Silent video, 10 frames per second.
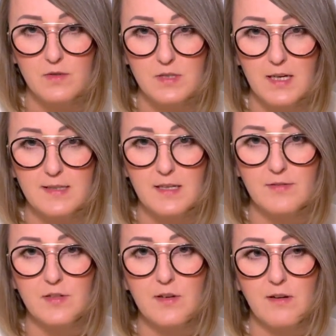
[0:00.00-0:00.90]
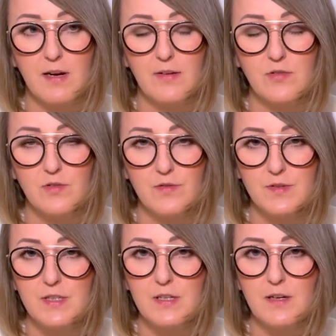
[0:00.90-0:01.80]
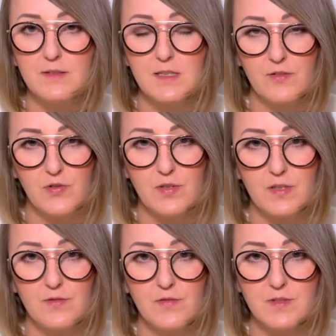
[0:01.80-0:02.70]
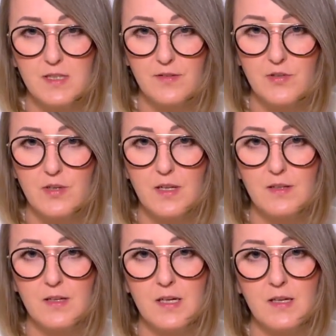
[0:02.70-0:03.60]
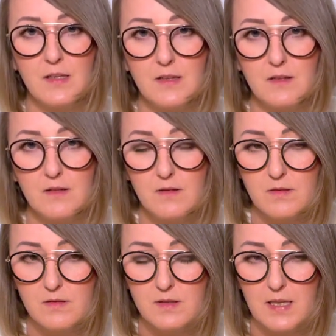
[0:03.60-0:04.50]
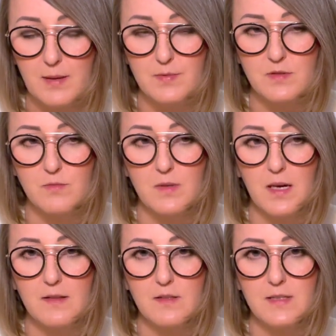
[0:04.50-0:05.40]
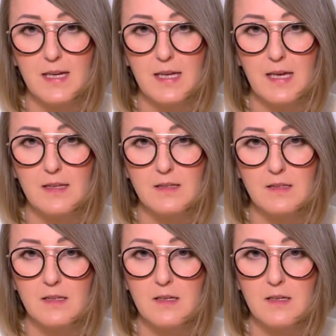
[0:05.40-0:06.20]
just after arrival, there are several steps to be undertaken